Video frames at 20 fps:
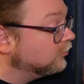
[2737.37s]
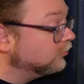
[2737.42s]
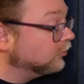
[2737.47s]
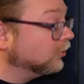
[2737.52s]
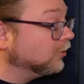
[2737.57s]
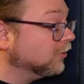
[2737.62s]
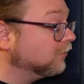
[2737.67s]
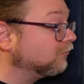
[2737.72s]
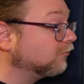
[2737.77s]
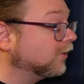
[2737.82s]

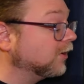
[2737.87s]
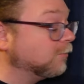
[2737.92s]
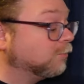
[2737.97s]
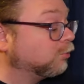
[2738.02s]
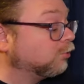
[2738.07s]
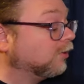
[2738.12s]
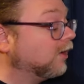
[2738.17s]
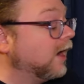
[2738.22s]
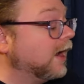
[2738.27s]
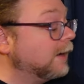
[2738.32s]
Delivering
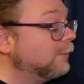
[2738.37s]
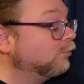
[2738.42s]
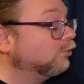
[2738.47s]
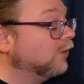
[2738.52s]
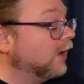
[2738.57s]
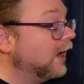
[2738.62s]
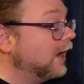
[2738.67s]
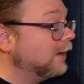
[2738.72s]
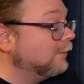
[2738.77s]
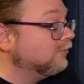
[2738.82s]
prime
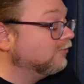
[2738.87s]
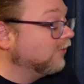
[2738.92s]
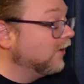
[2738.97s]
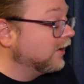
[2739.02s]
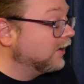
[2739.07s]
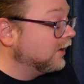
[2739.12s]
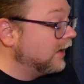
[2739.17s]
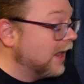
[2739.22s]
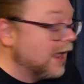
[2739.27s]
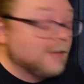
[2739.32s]
rhymes
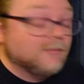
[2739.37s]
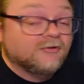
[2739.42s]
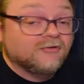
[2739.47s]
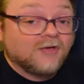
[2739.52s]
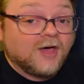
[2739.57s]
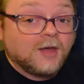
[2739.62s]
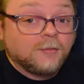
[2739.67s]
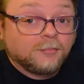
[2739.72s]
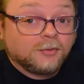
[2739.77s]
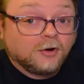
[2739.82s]
like an
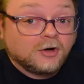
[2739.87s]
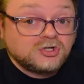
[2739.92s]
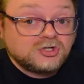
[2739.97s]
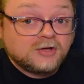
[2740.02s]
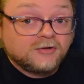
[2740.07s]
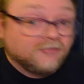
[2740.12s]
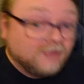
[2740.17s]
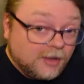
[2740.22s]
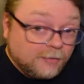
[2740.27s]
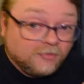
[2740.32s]
Amazon
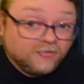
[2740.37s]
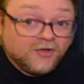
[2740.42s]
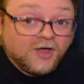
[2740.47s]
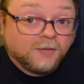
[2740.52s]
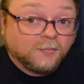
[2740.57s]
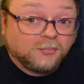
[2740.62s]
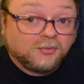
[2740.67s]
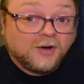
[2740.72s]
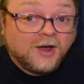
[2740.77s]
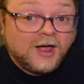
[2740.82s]
purchase.
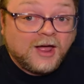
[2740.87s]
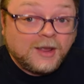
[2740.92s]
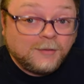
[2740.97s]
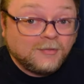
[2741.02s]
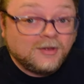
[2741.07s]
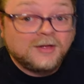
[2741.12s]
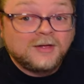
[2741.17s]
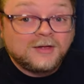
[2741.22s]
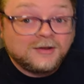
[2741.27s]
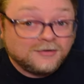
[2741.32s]
Amazon
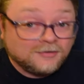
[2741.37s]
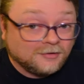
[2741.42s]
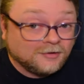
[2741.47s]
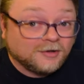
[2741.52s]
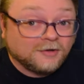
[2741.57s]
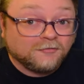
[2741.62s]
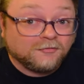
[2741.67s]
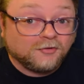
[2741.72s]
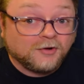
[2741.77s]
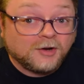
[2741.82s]
Prime,
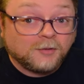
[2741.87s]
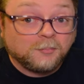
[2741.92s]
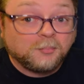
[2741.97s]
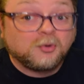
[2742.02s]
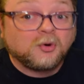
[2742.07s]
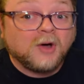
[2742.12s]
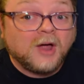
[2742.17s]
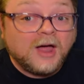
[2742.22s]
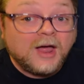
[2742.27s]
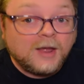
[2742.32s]
delivering
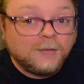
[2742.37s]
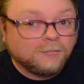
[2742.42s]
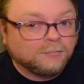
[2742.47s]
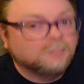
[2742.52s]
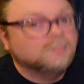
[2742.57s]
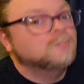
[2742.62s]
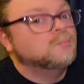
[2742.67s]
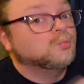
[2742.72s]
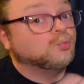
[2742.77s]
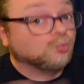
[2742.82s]
prime
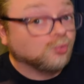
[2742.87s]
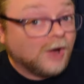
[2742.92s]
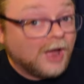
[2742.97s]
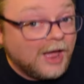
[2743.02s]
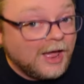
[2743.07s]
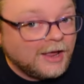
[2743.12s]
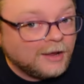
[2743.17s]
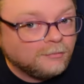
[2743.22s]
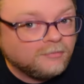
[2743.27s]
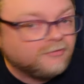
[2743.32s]

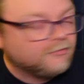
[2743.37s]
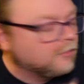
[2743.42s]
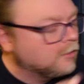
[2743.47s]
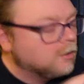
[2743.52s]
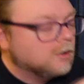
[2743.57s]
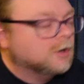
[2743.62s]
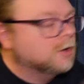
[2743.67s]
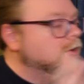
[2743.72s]
rhymes.